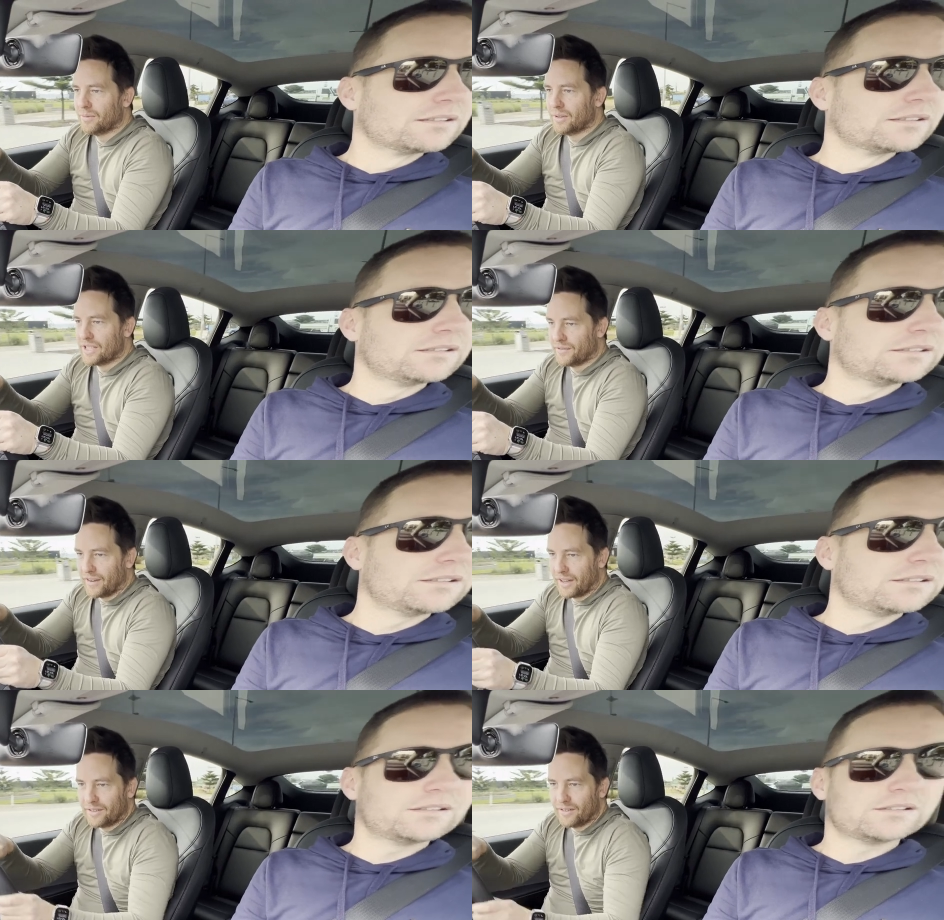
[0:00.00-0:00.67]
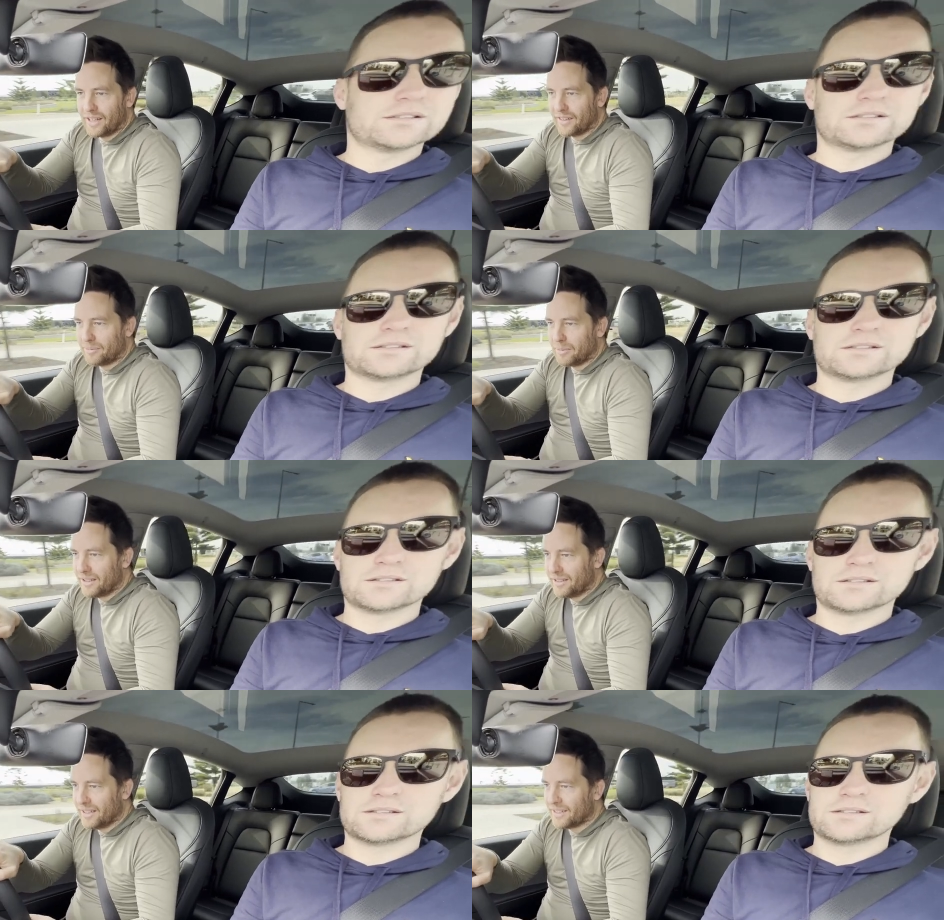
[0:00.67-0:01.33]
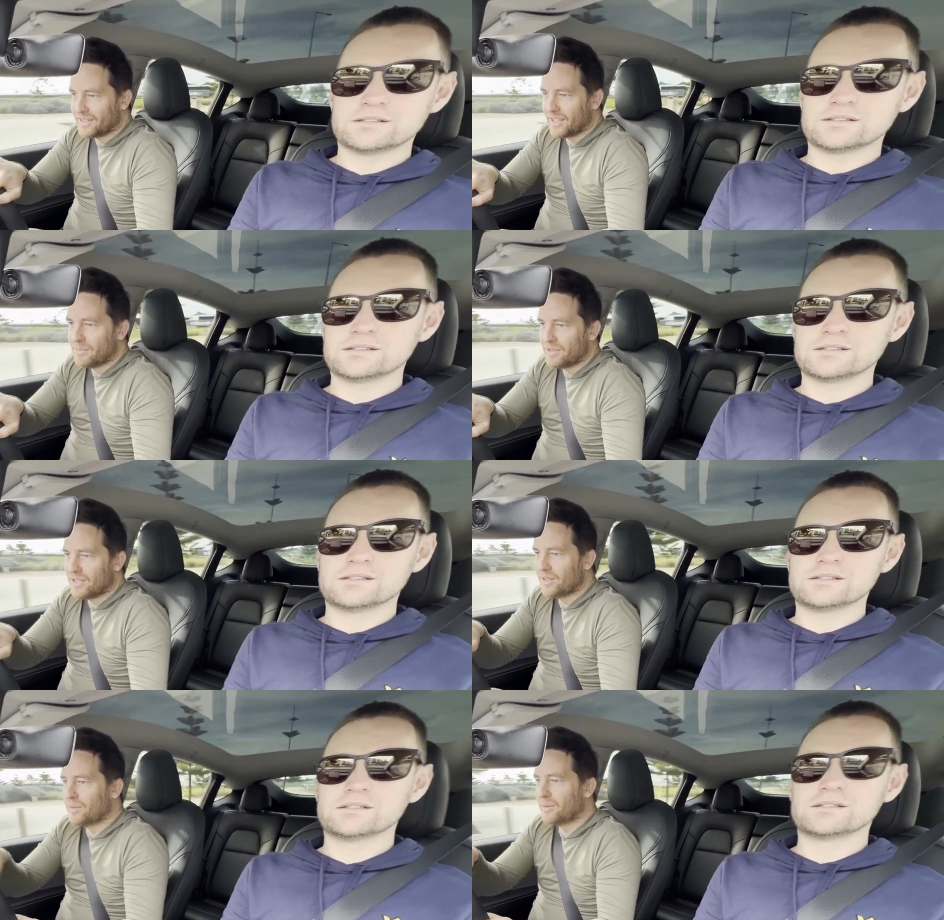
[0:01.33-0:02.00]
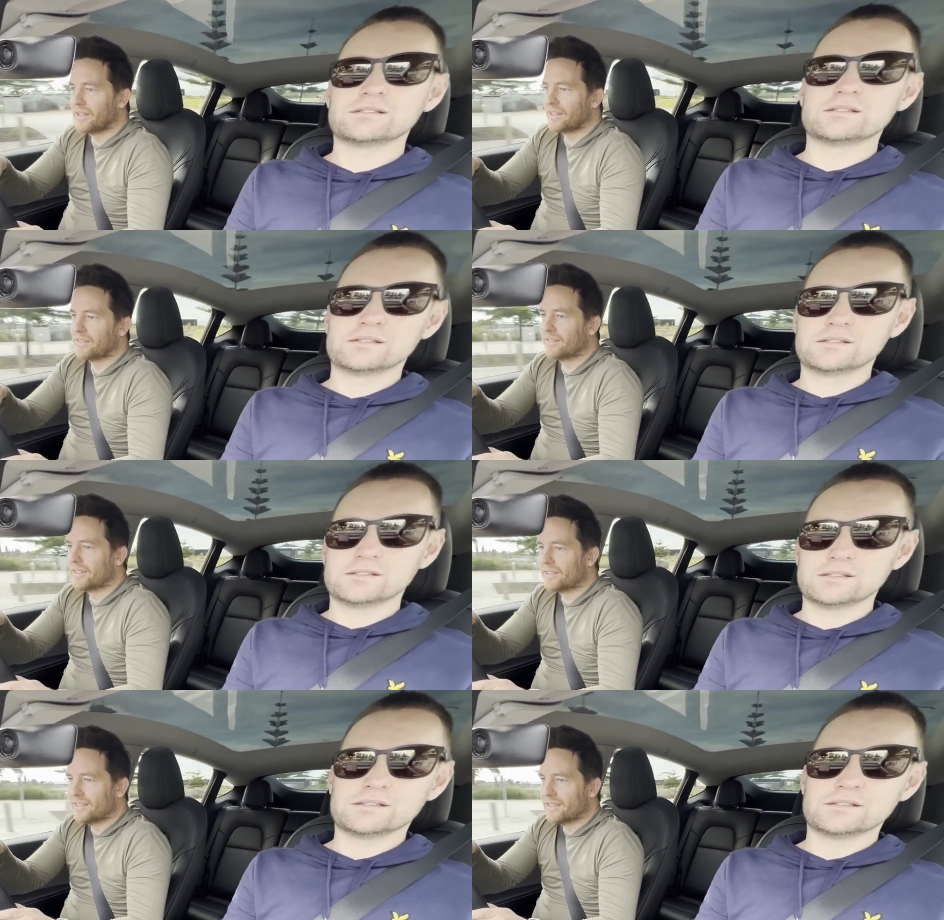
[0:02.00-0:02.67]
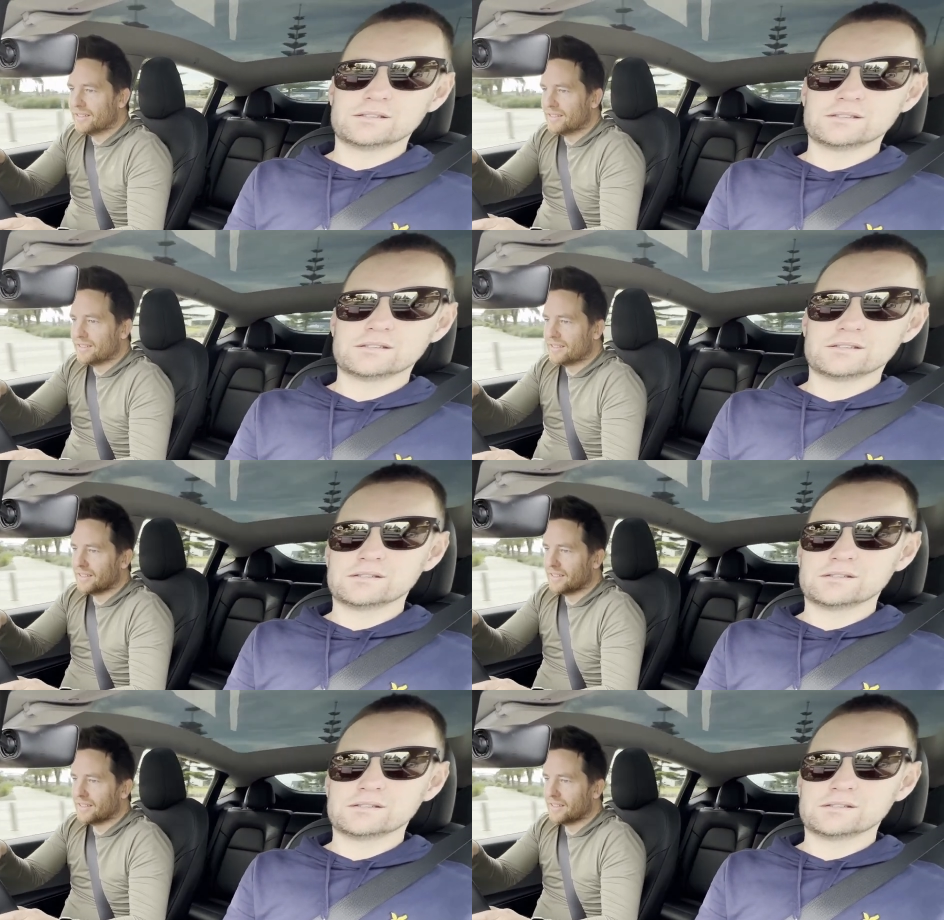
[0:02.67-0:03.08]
Speaker 1: once you factor in that FBT exemption, you are correct that